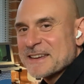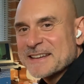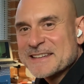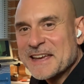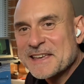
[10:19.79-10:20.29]

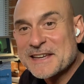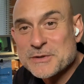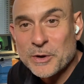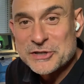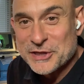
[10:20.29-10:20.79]
Now you get to
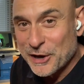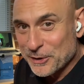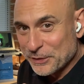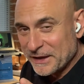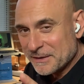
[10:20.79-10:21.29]
watch the whole
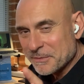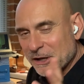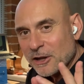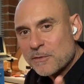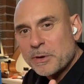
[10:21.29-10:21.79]
thing, but a
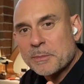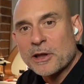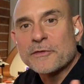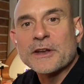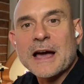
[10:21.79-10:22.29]
lot of people
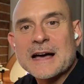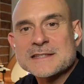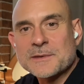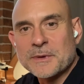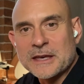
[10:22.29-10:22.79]
often
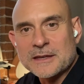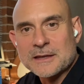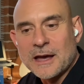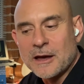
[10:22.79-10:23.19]
ask me,